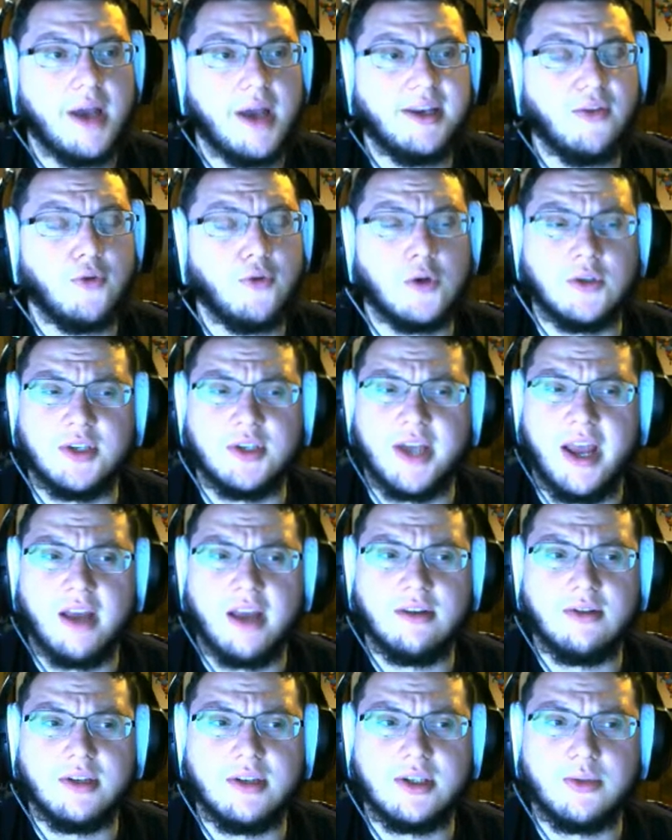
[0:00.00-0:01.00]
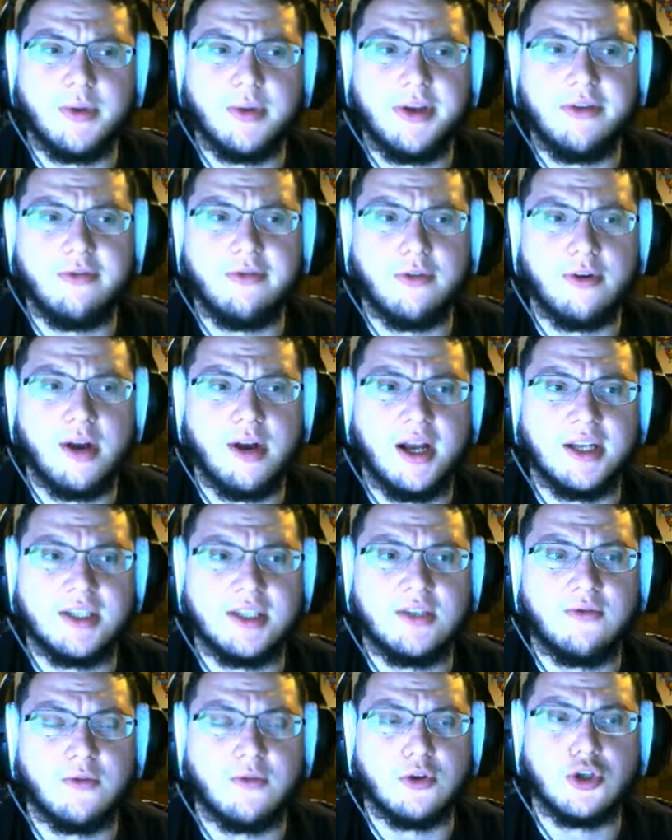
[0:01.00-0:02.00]
difficult to handle this week for
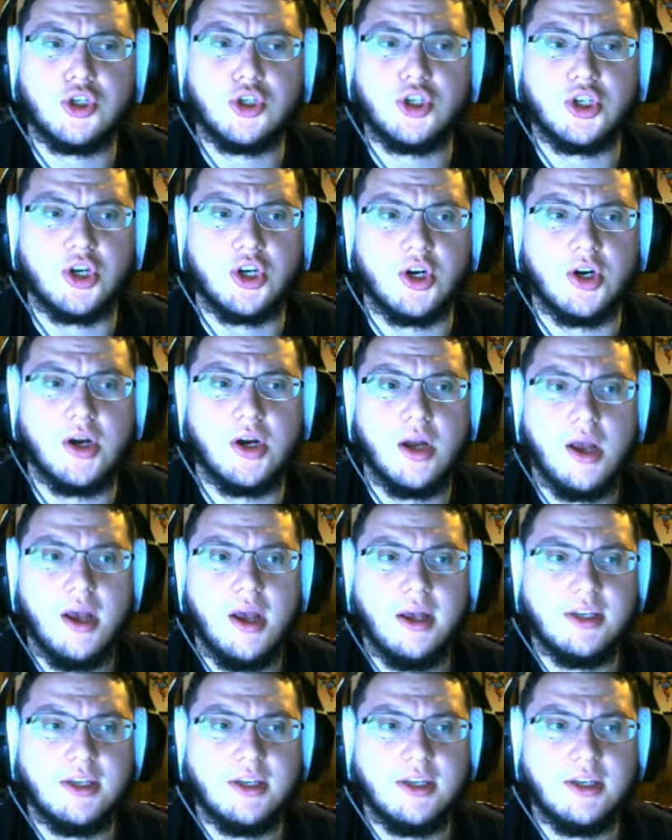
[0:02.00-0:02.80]
us, for sure,